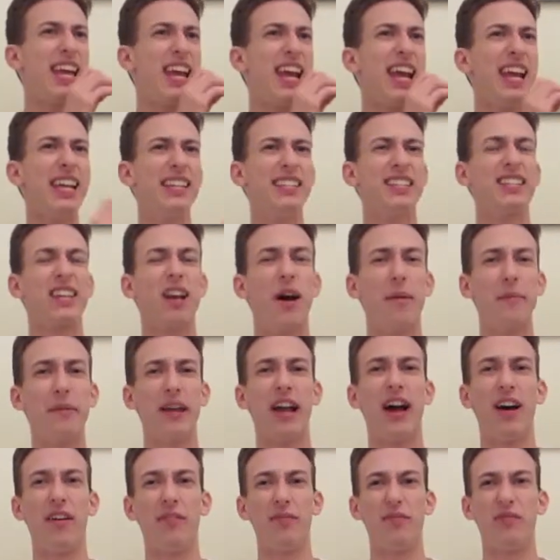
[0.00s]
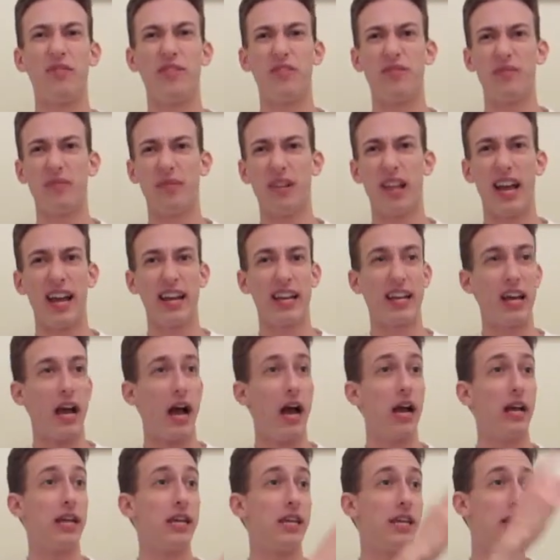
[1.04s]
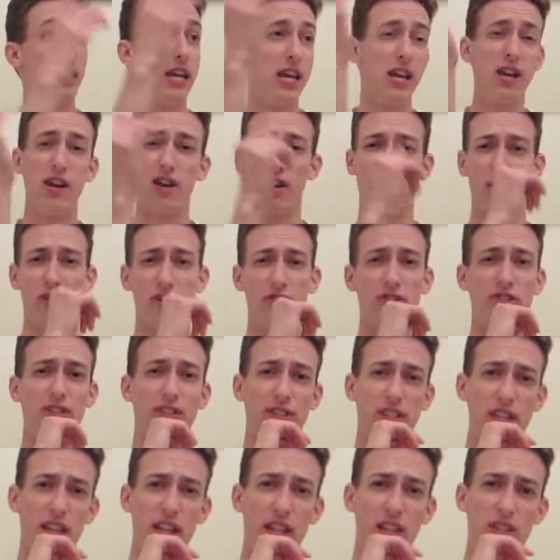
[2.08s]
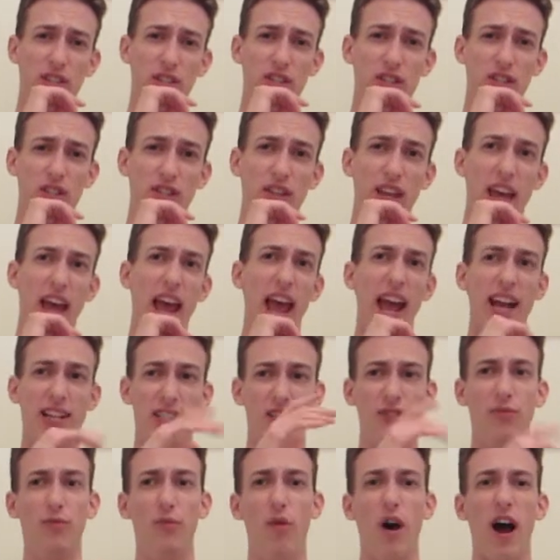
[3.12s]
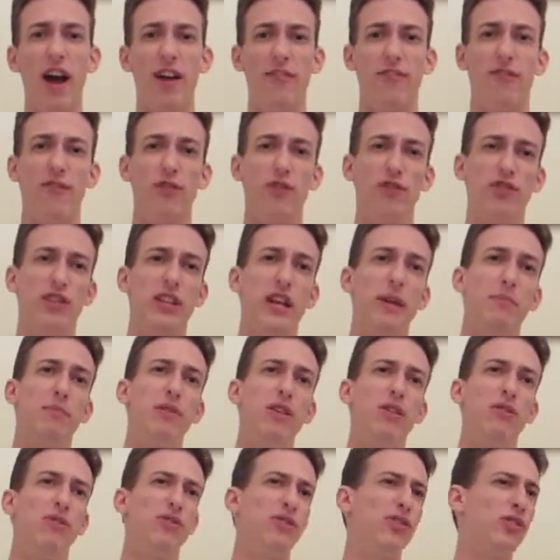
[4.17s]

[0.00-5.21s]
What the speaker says: it's coming out like a year since X and Y first debuted.